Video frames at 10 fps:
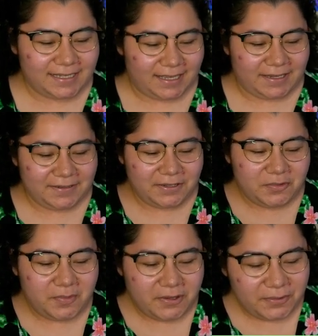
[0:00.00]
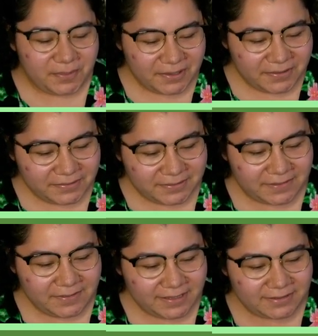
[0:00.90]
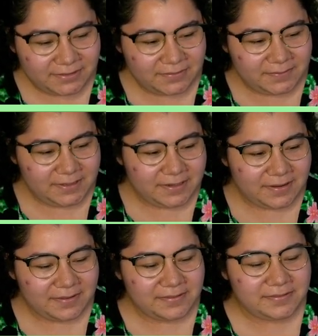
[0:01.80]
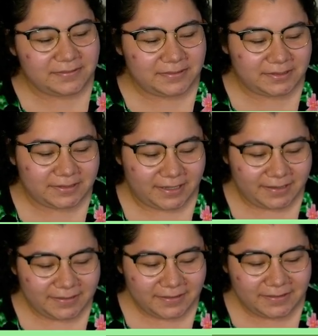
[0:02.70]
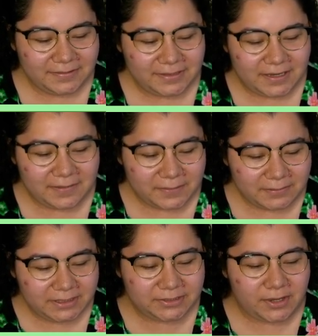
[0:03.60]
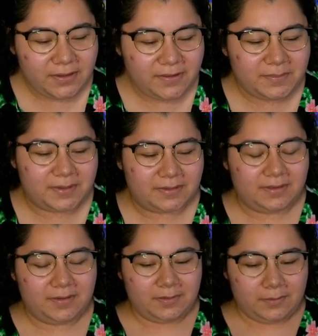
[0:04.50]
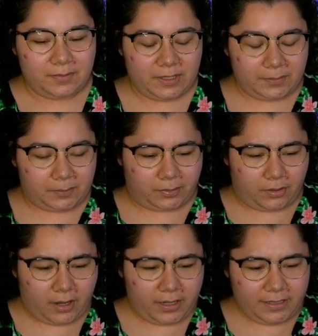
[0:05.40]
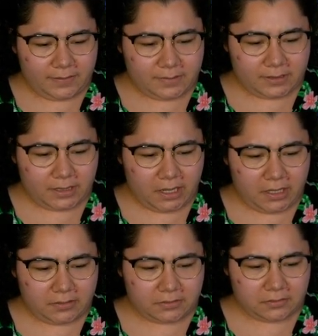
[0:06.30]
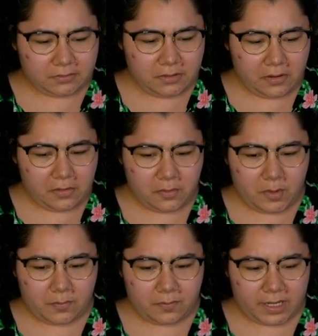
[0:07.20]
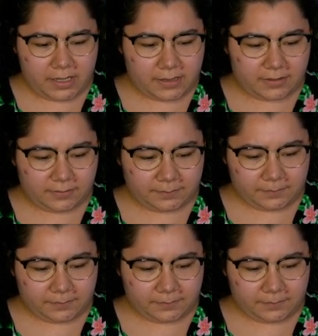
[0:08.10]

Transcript: Hi, Go Bobo. Can we get some yo's? Hello. Thank you for the resub. With Prime? Ain't no way.